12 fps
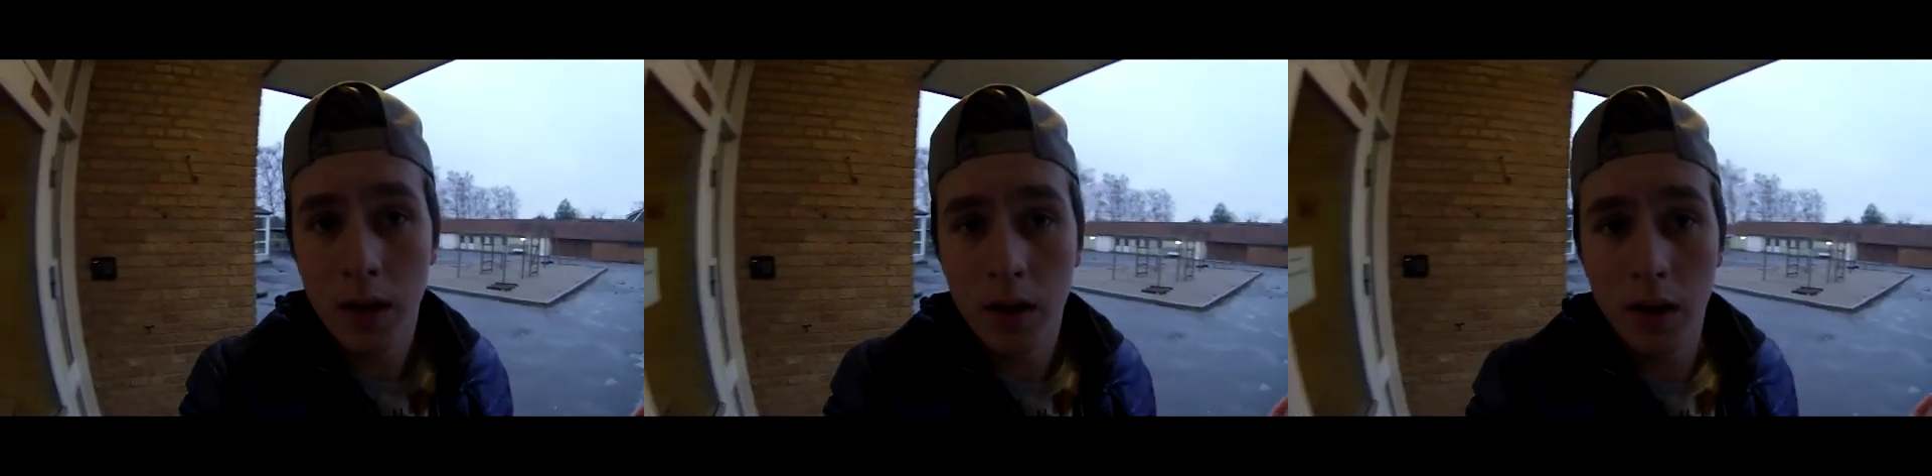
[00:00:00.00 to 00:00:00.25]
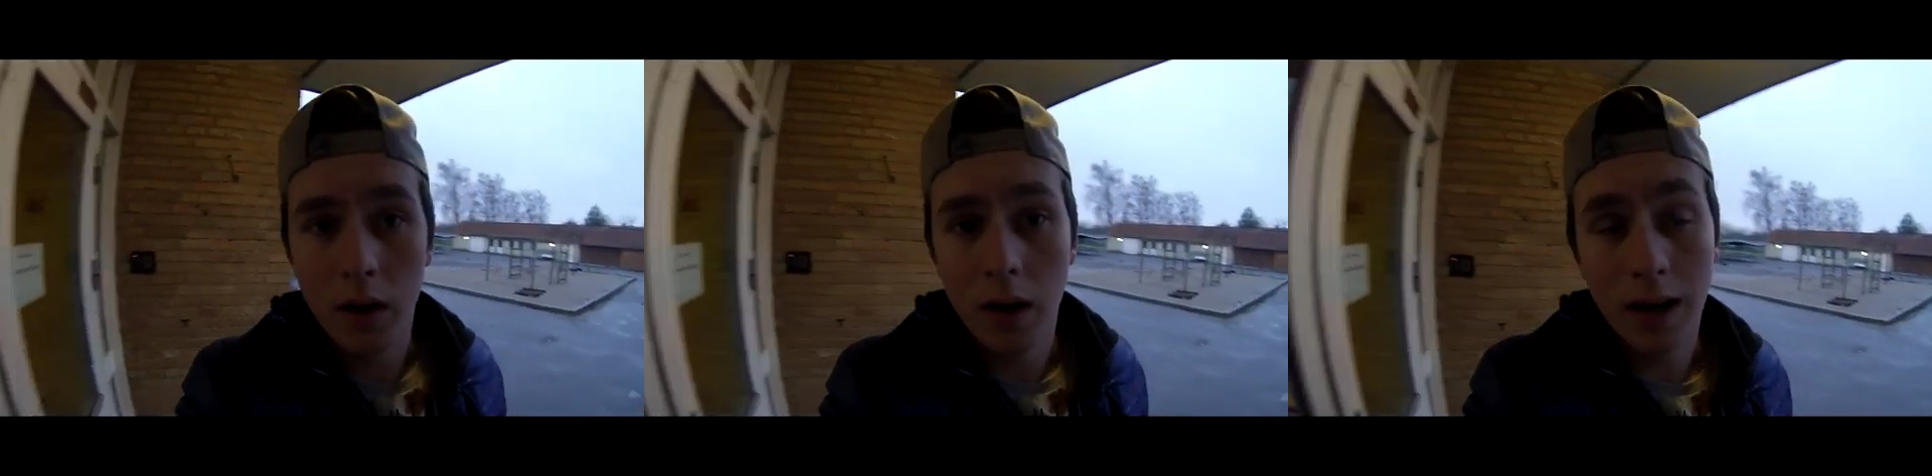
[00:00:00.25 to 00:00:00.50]

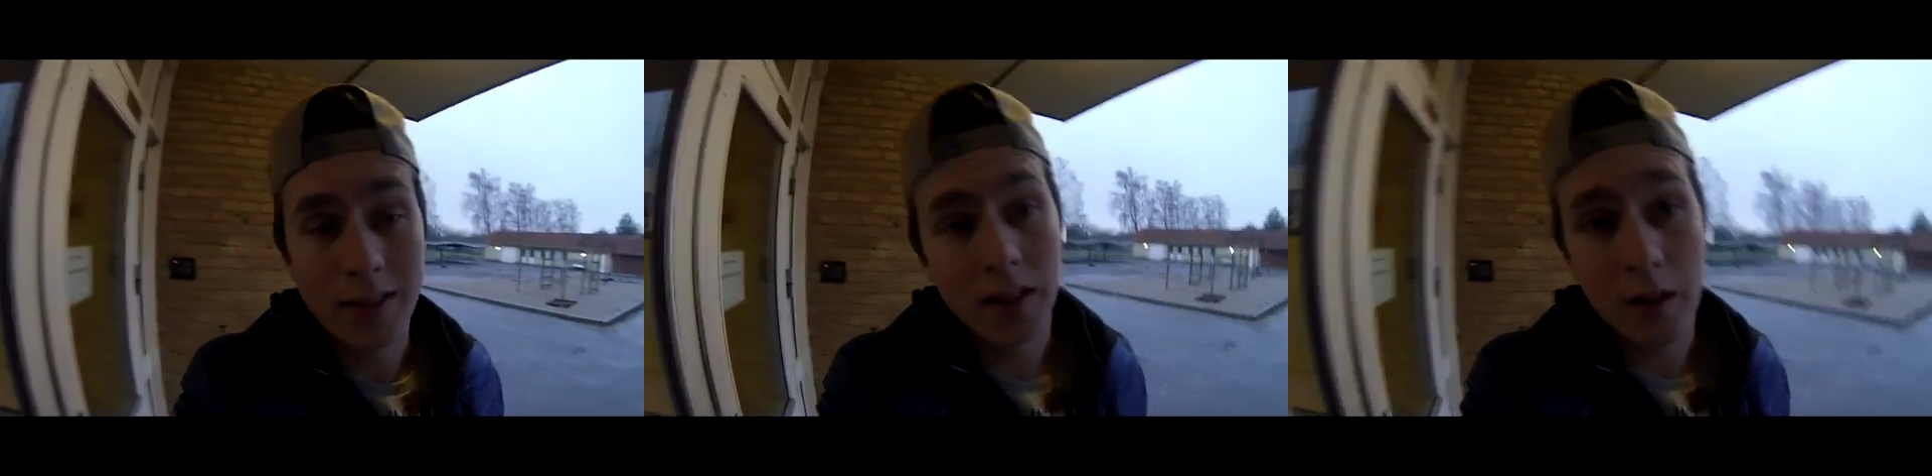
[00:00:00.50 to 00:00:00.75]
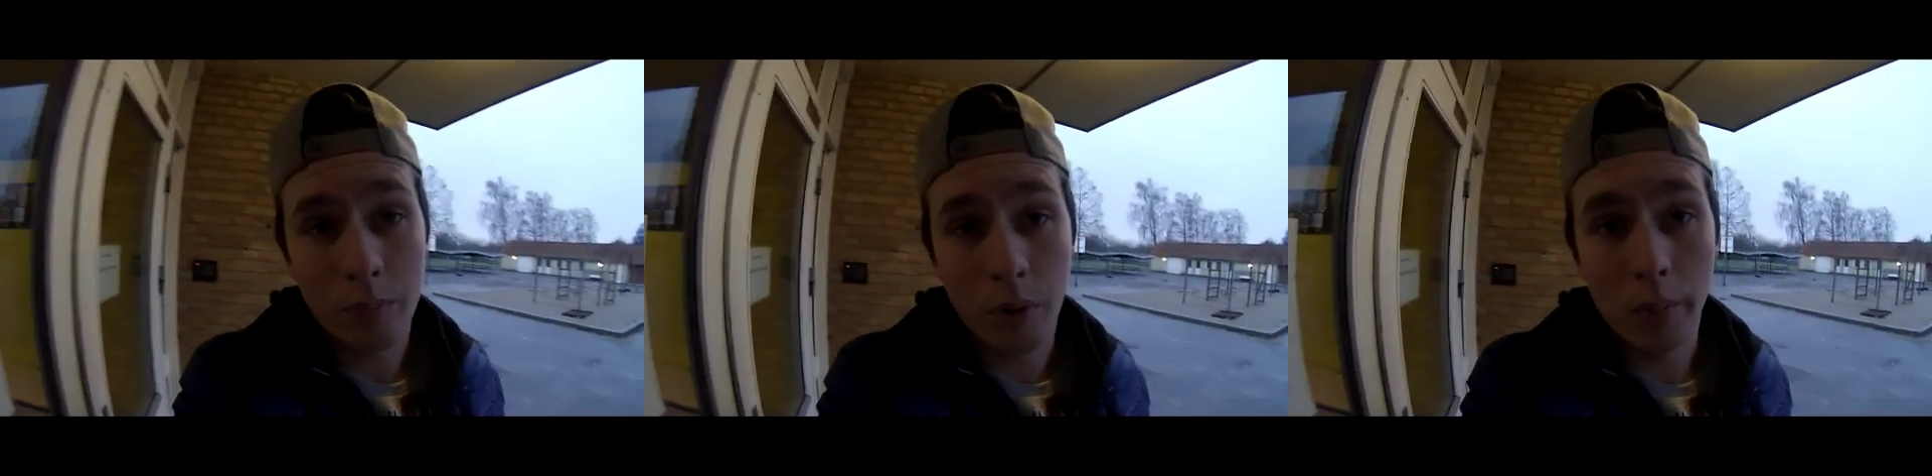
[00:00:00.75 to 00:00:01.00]
Uh, I still
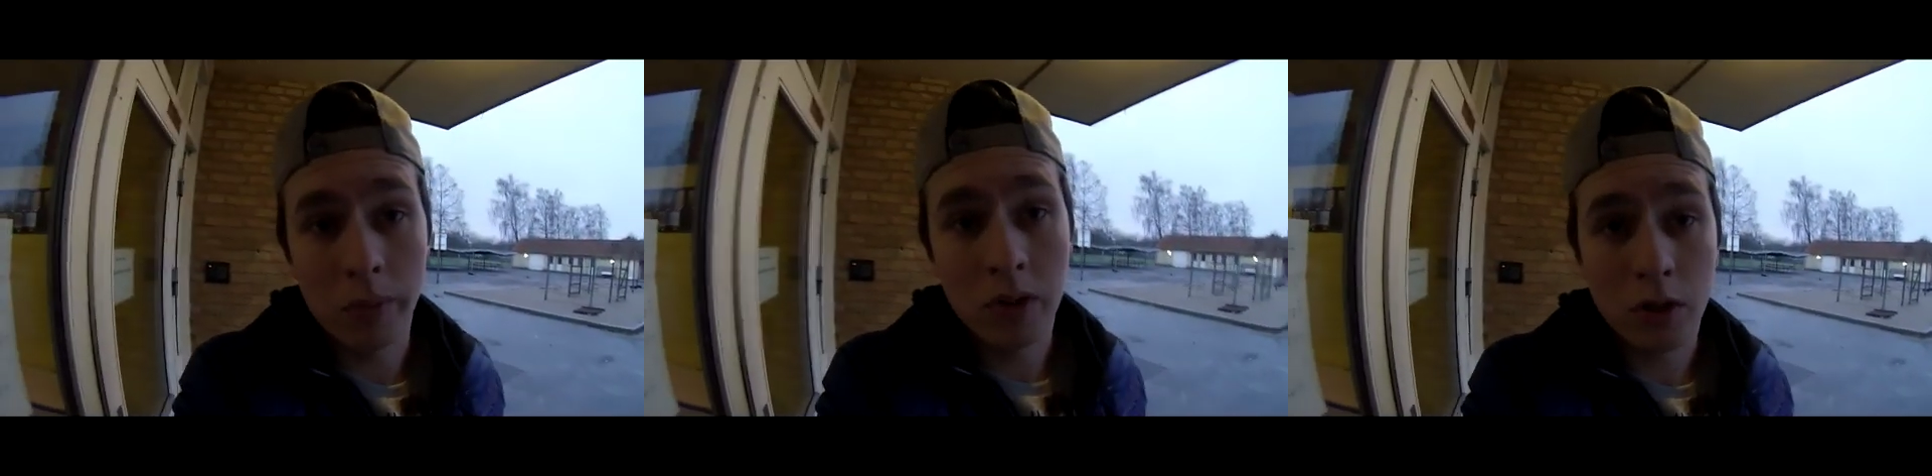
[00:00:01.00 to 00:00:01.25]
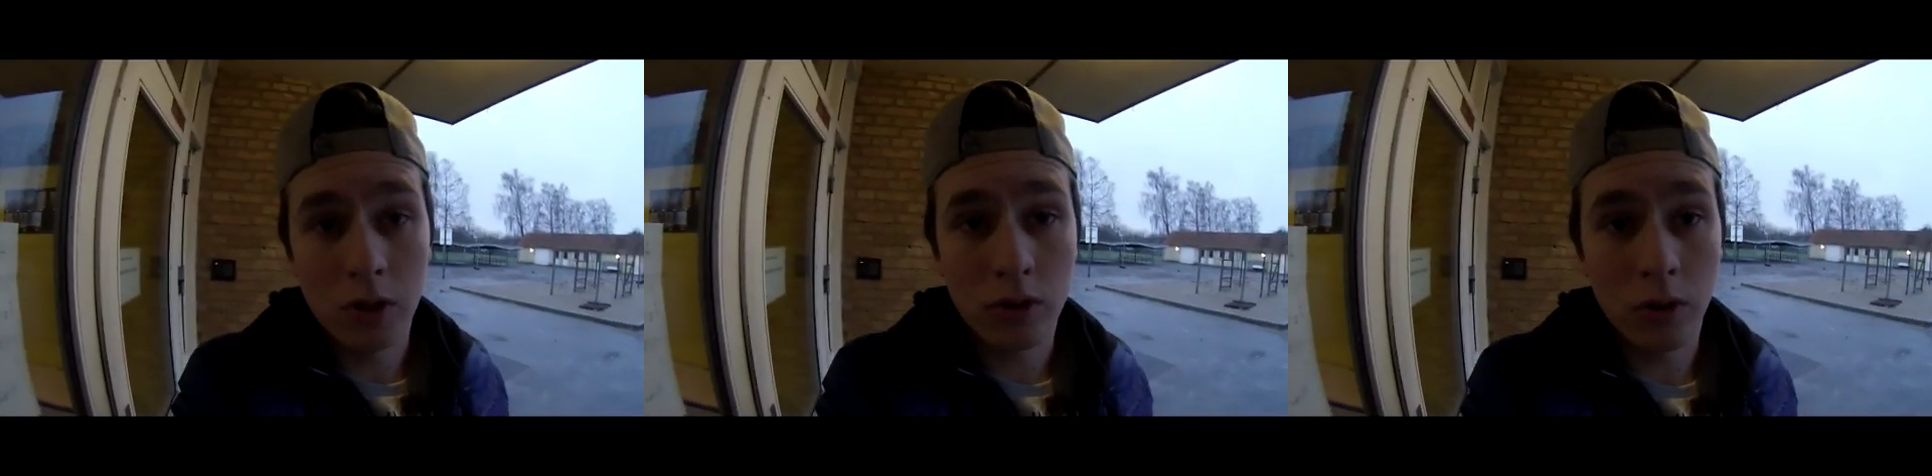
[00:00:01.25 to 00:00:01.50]
have problems
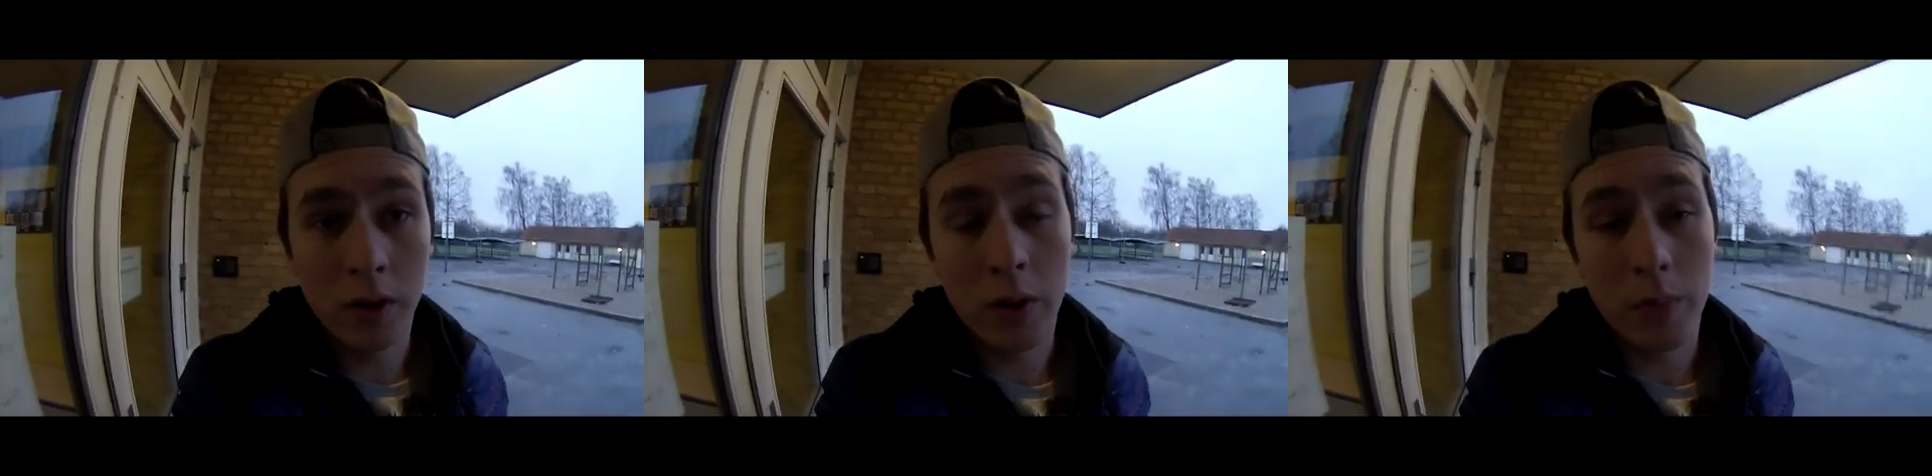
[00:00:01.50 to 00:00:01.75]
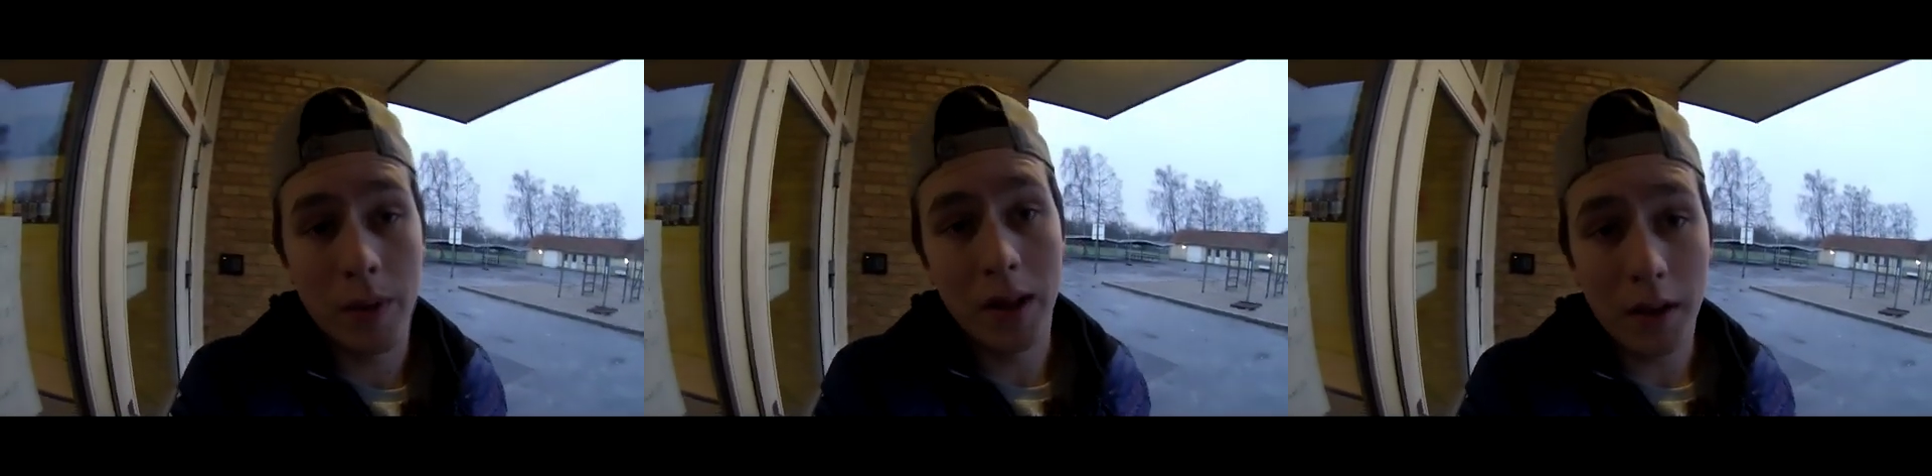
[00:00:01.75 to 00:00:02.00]
controlling it
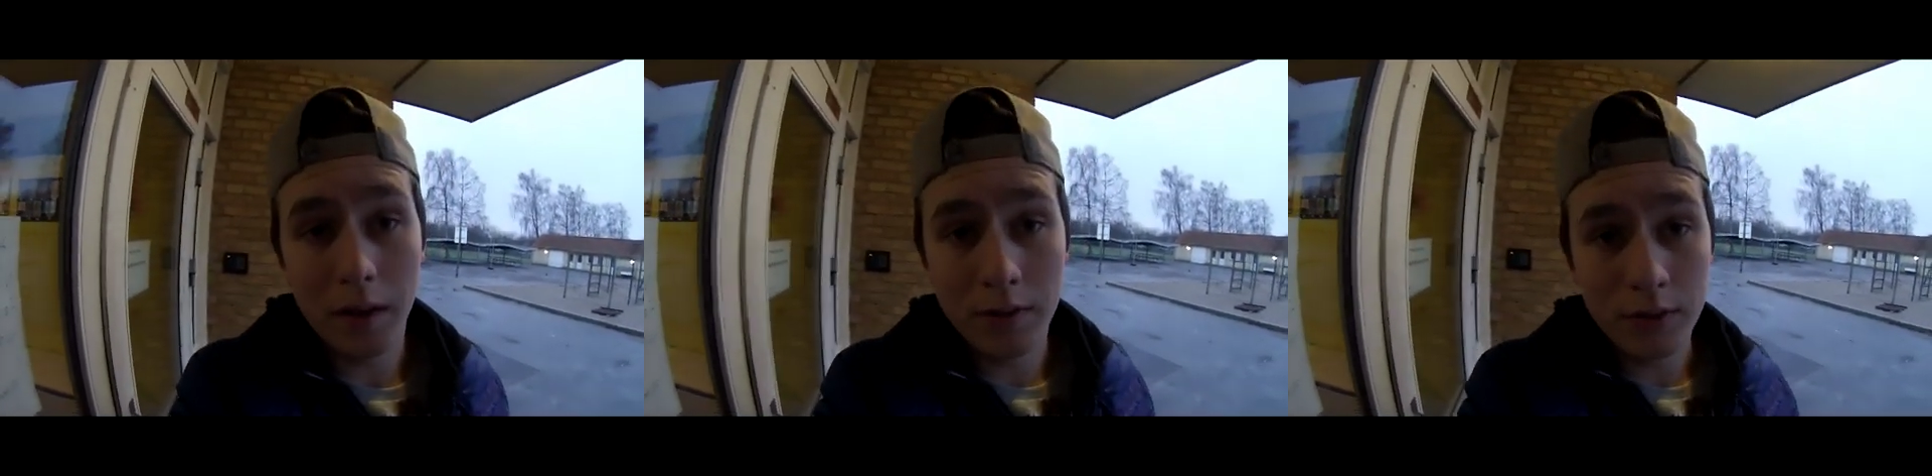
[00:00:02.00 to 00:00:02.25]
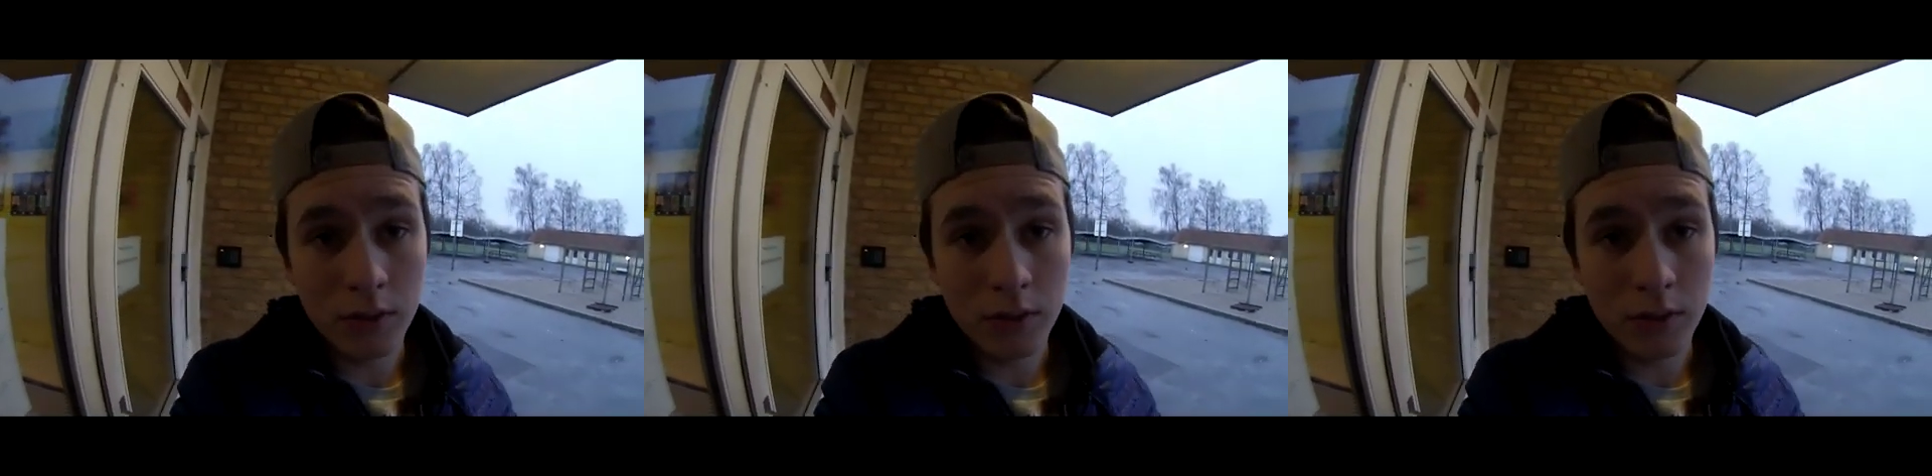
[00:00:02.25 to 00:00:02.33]
with my left,